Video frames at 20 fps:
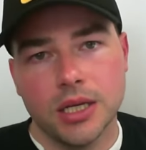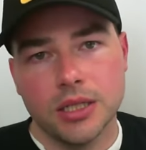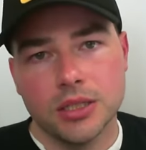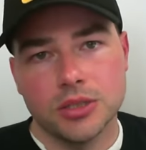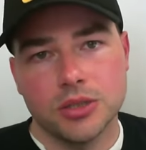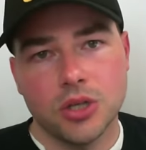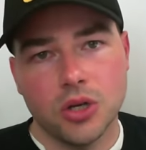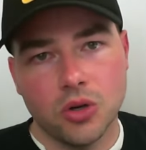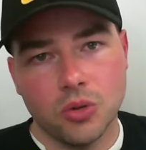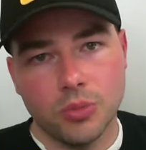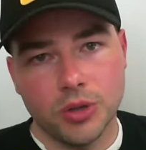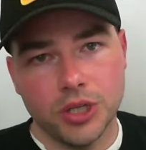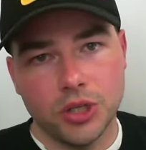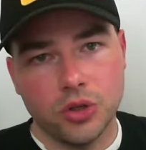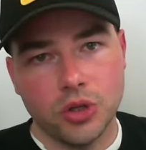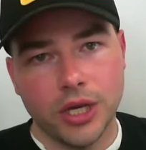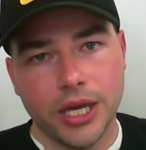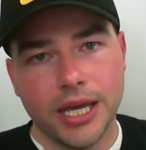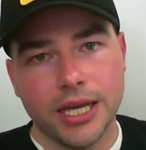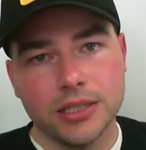So, but you
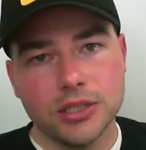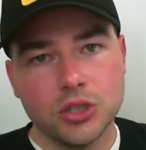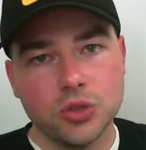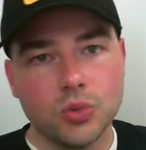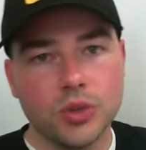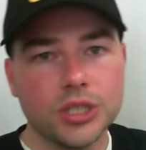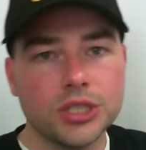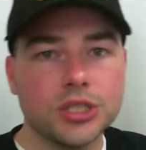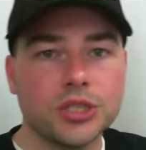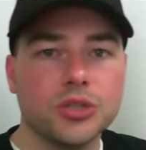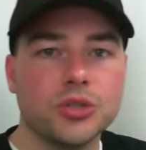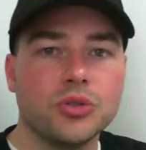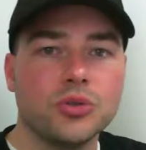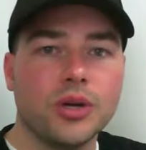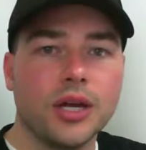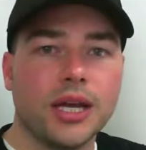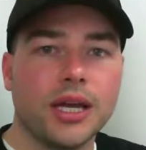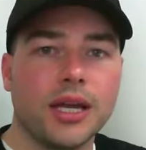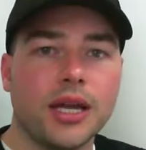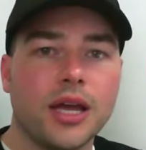can switch to
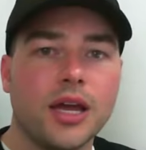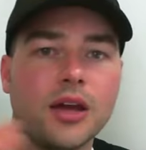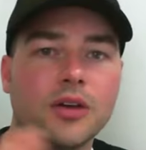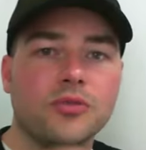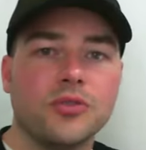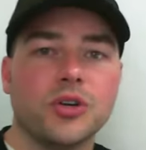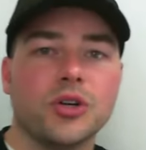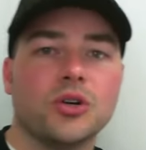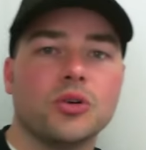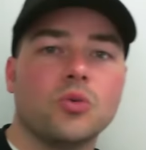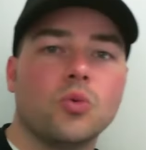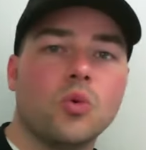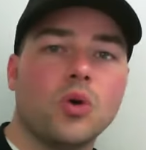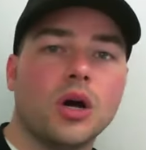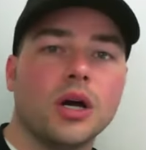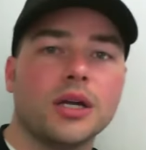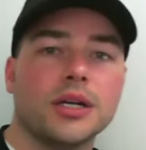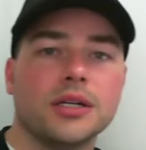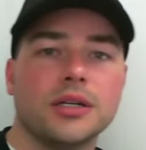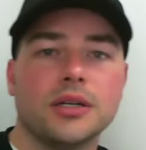a heavier
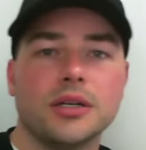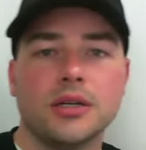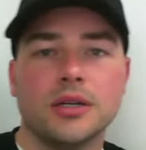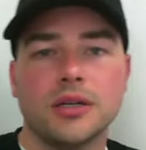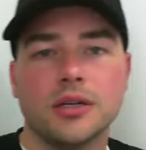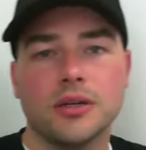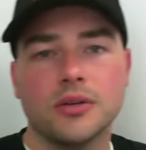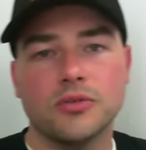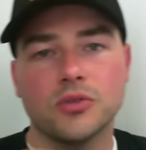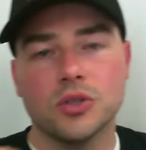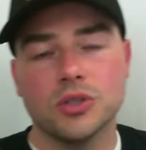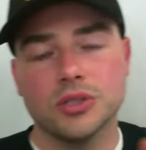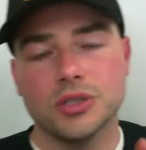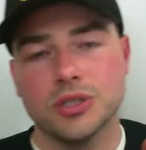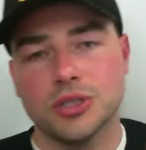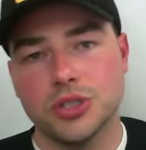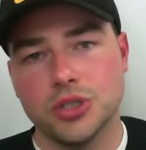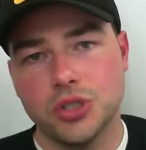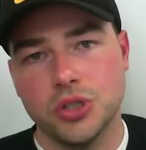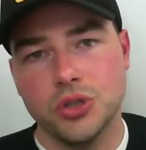one
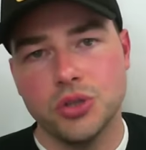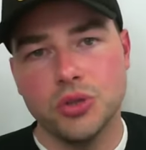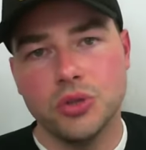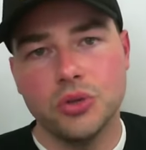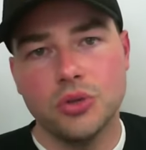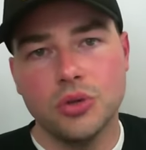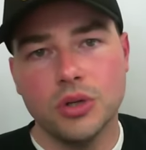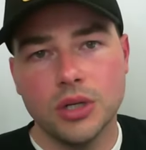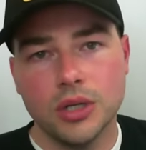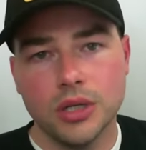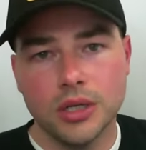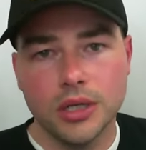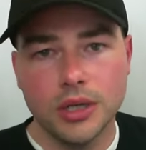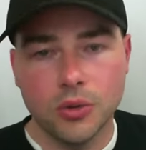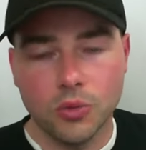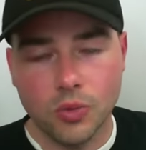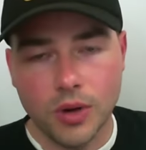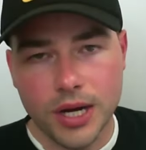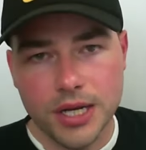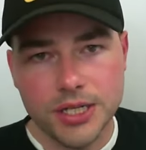versus two
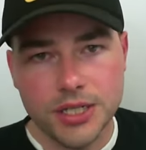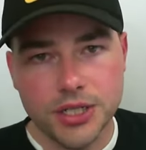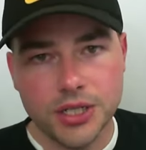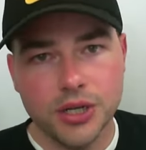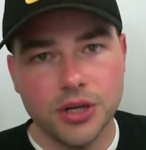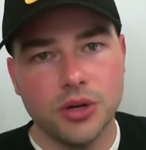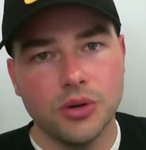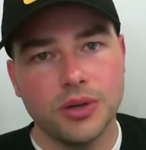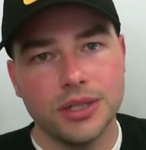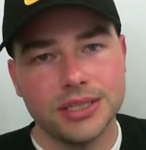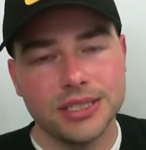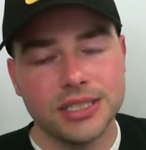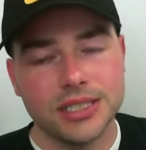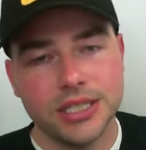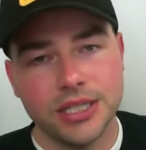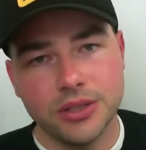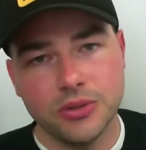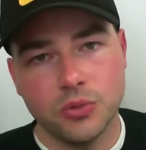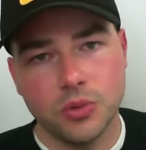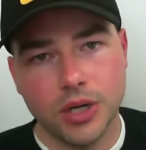ratio and
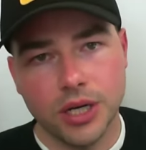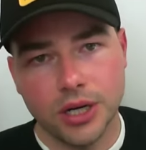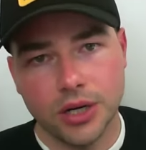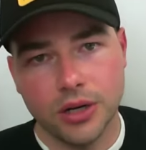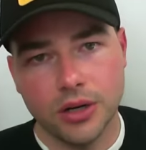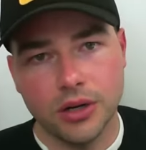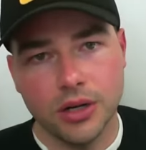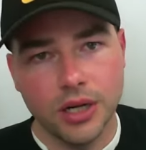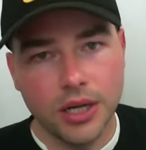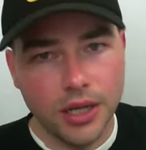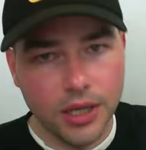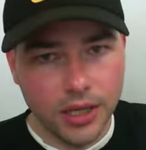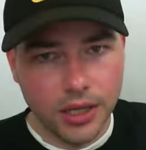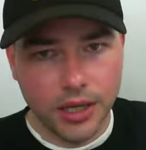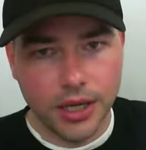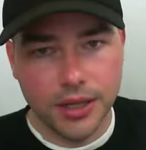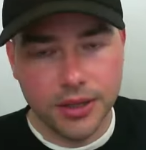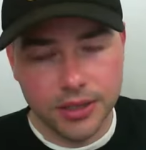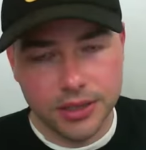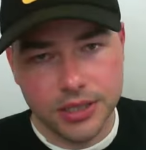see where
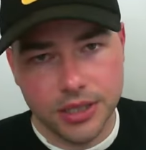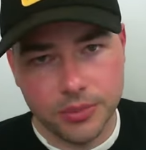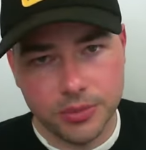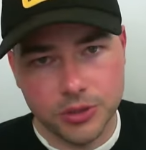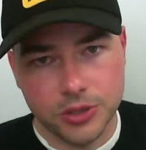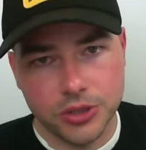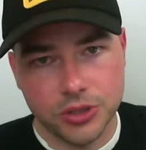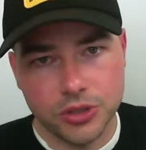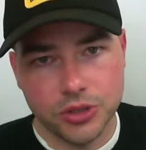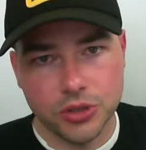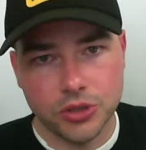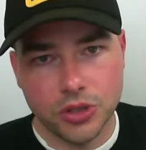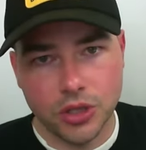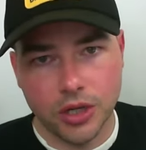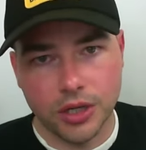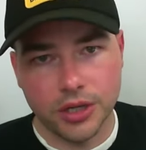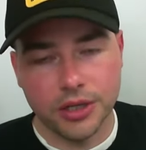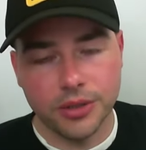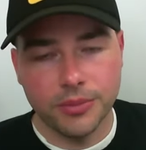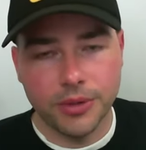in the temperatures you're
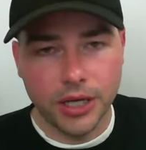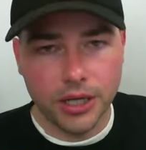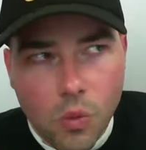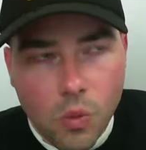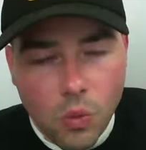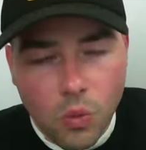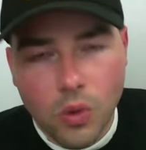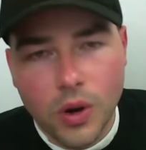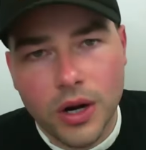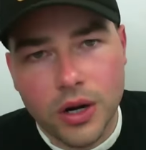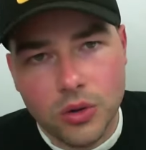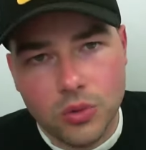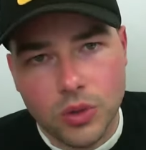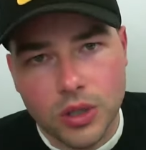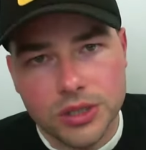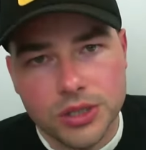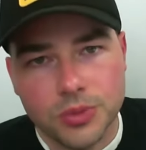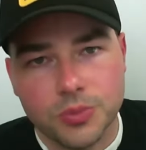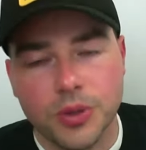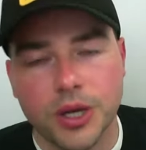talking about, where it
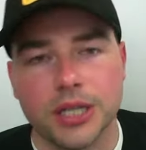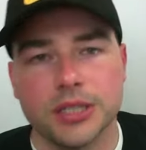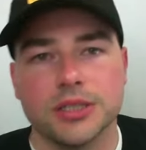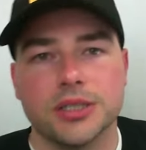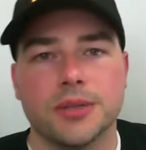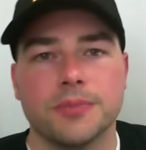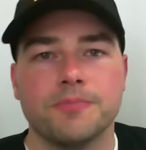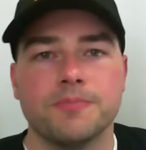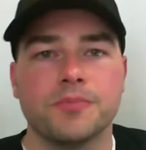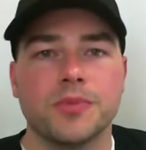runs best.